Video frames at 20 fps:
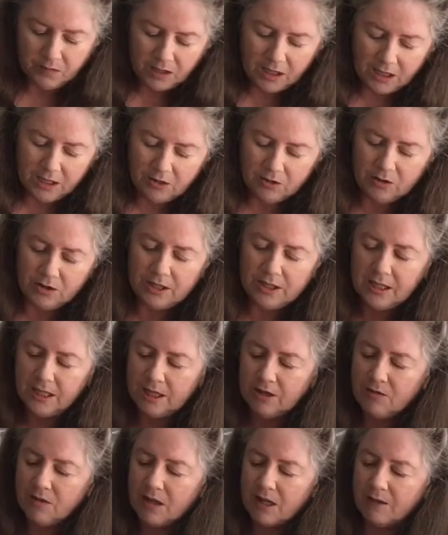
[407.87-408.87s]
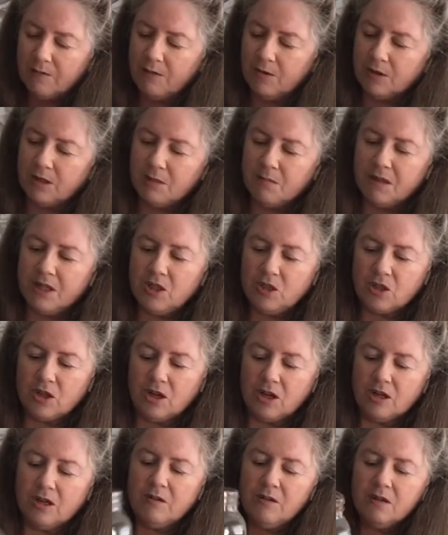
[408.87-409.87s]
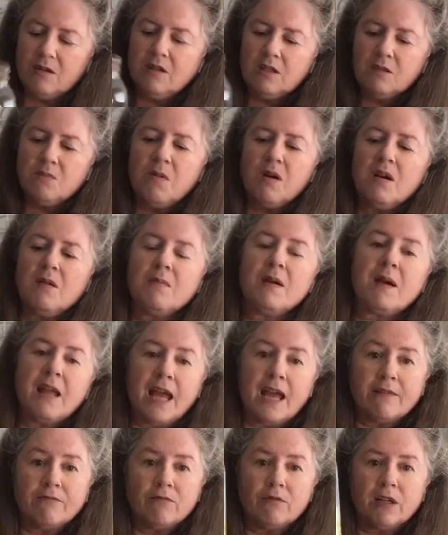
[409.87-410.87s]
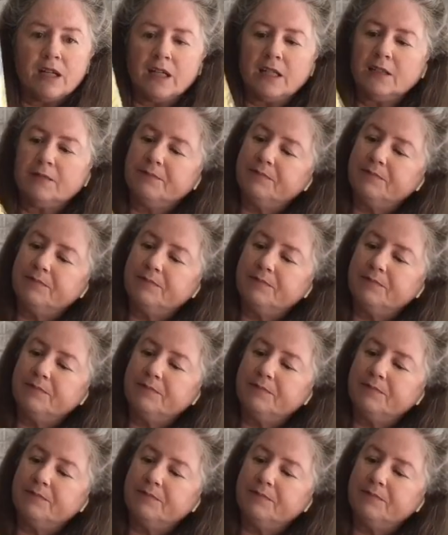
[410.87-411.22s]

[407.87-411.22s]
And you see here that I filled up my jar. Well, it's probably about halfway.